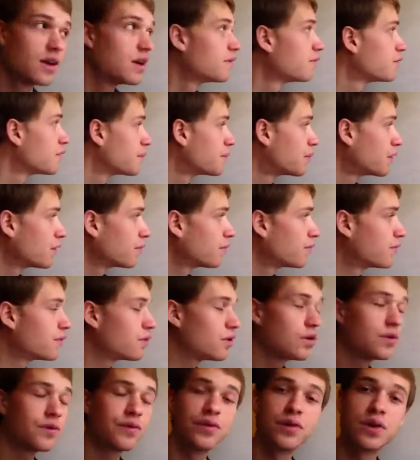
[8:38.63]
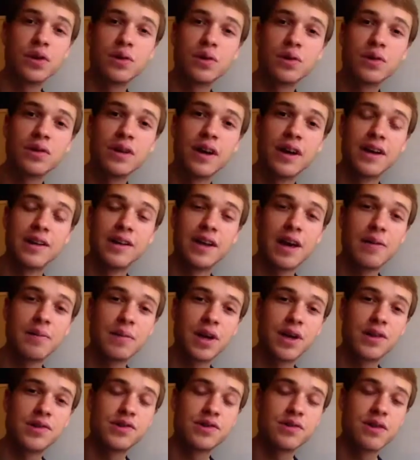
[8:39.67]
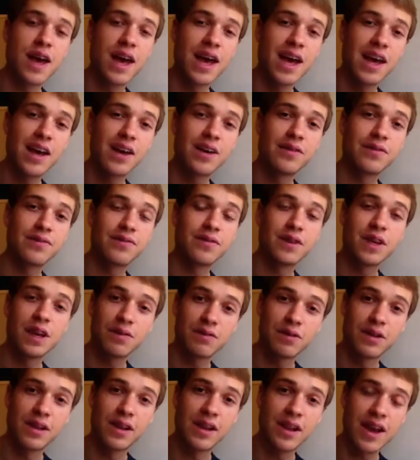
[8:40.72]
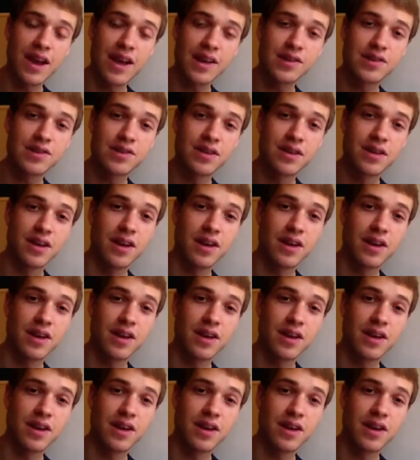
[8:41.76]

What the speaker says: if you put full fuel, that means you have even less,